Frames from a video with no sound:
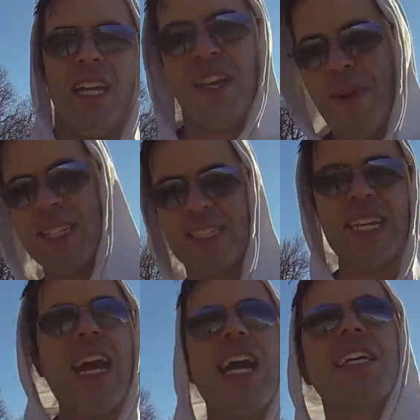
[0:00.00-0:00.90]
you're about to
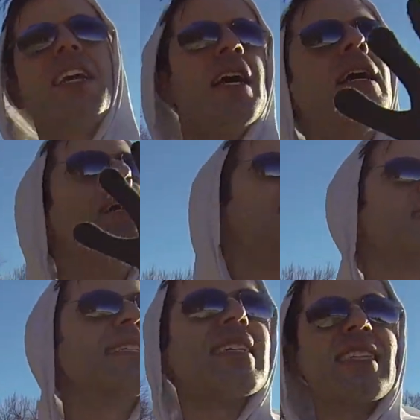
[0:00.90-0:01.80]
die.
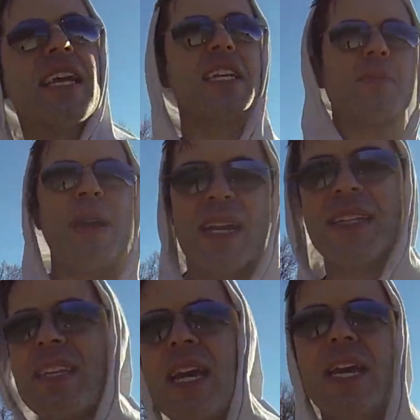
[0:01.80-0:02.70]
Takes out the gas
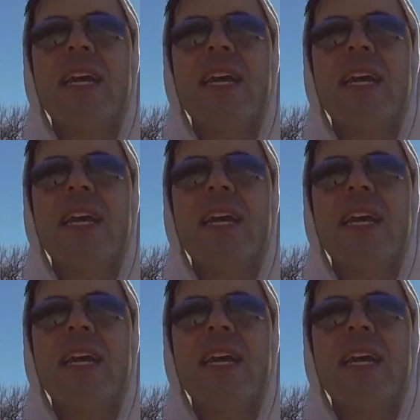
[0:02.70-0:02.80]
mask,